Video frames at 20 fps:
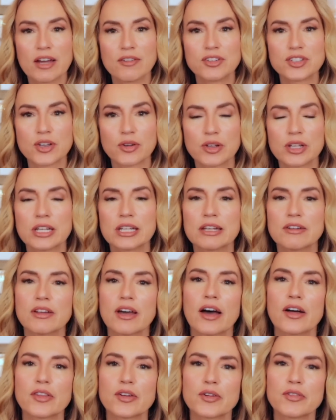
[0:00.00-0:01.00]
I've shown it in
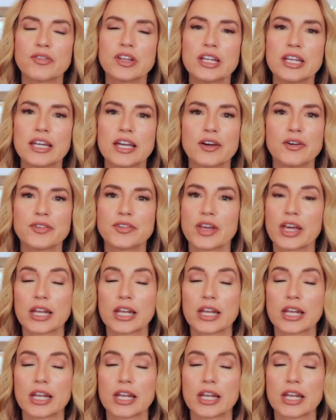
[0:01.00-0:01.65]
other videos